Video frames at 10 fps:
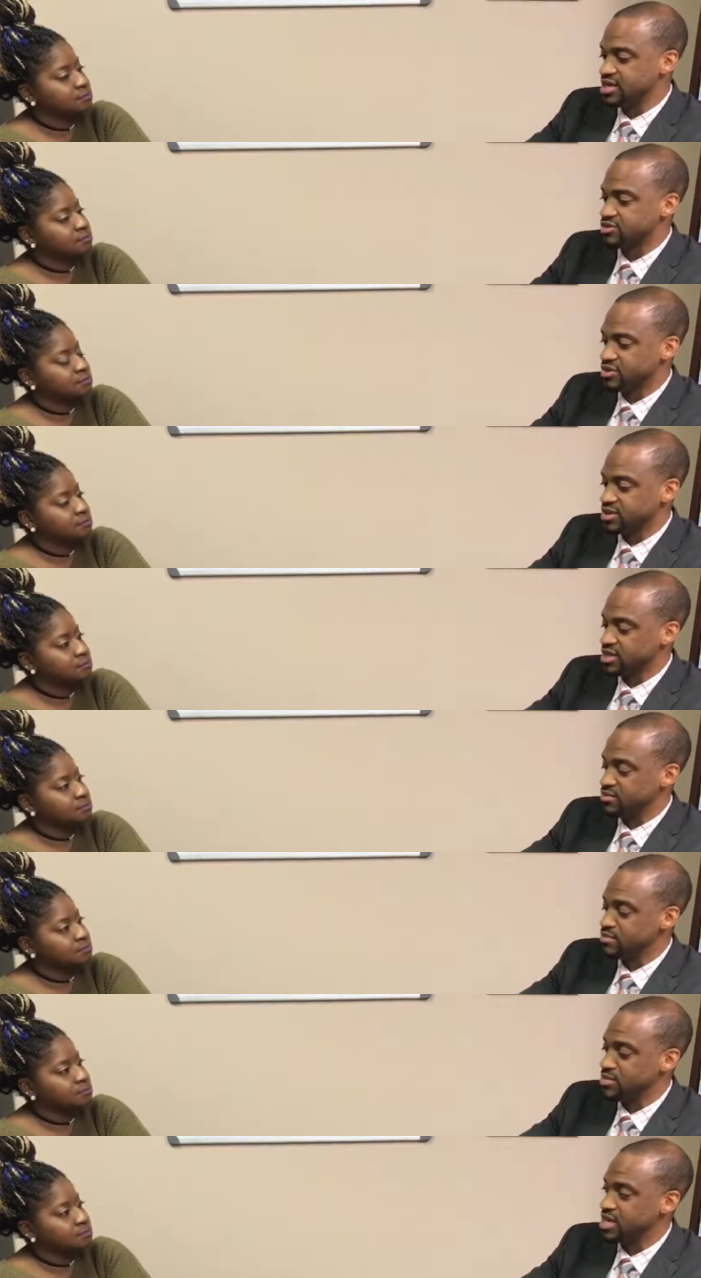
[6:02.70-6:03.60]
Speaker 1: literally
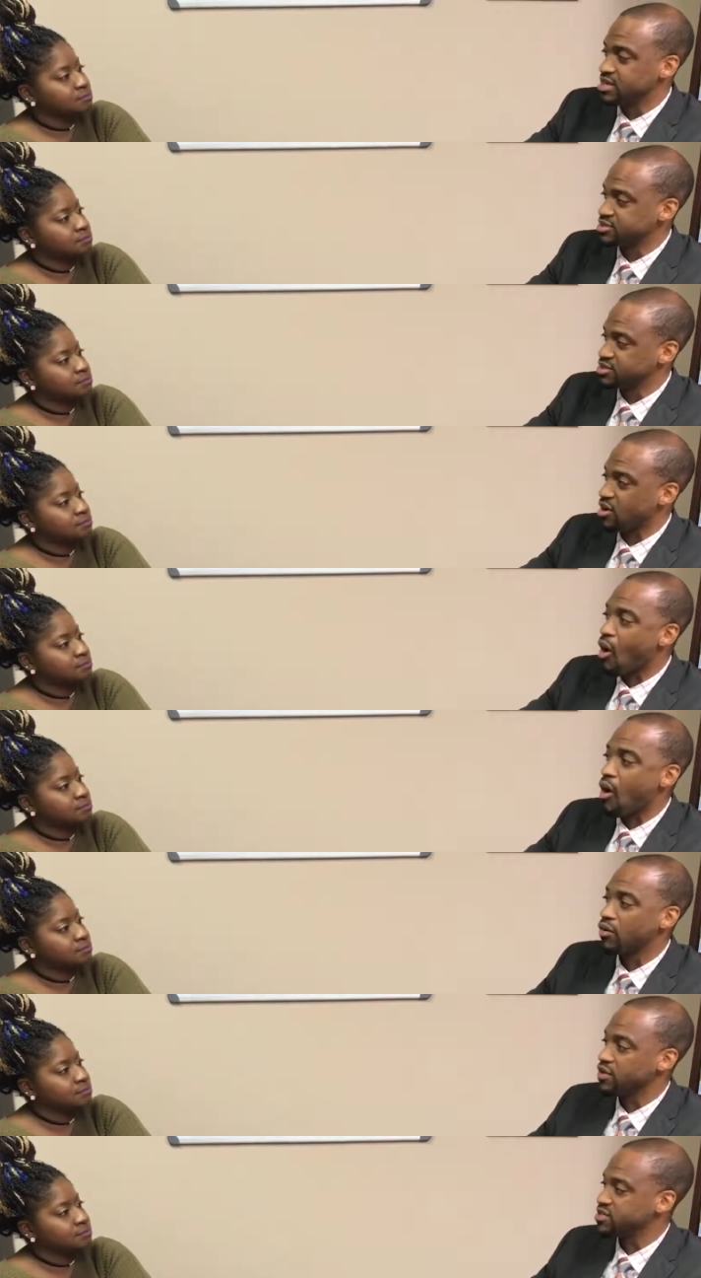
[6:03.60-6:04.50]
ministered
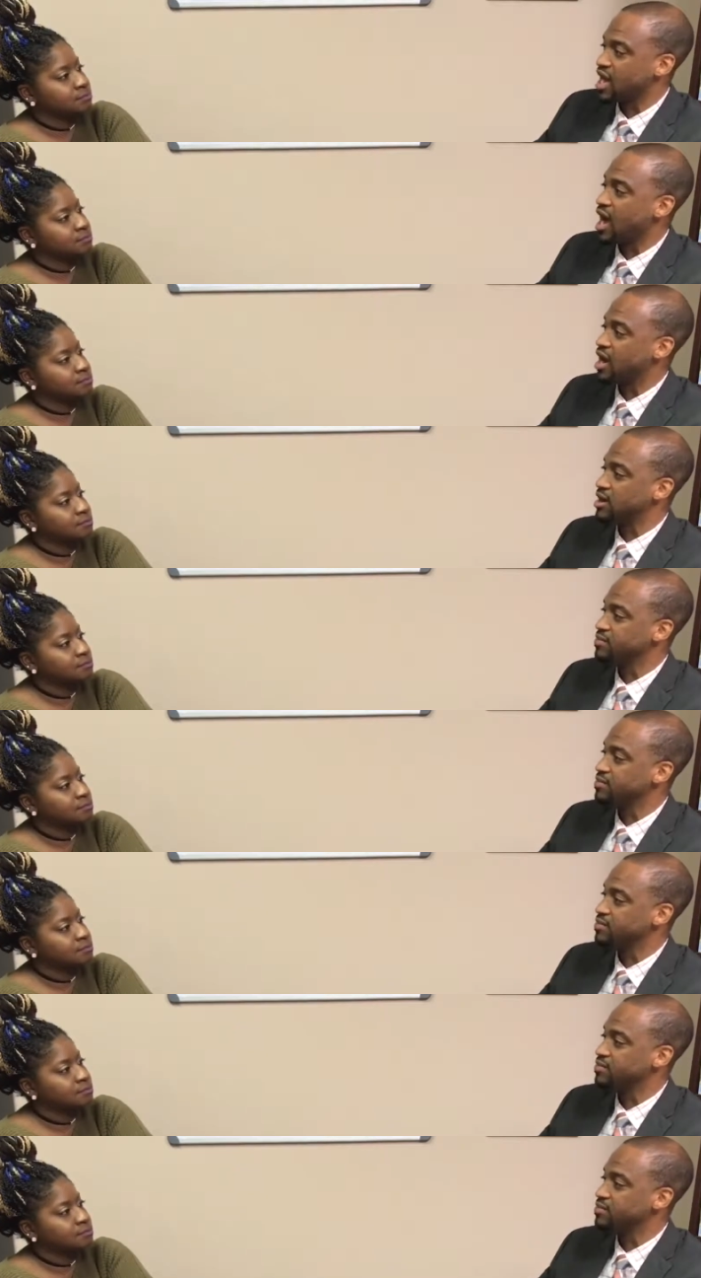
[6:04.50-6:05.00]
all the time.